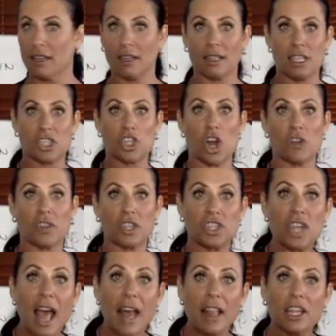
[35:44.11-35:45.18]
to start the
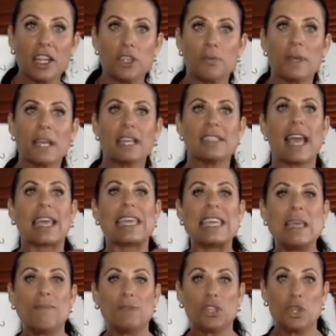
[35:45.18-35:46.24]
challenge, because that
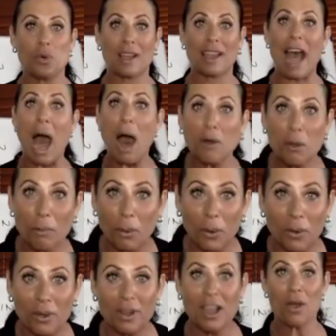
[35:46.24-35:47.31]
keeps you accountable,
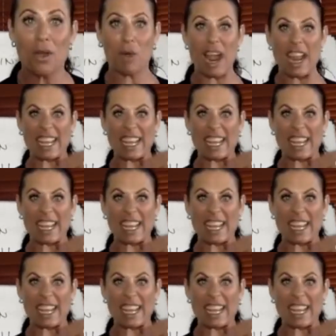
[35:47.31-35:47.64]
right?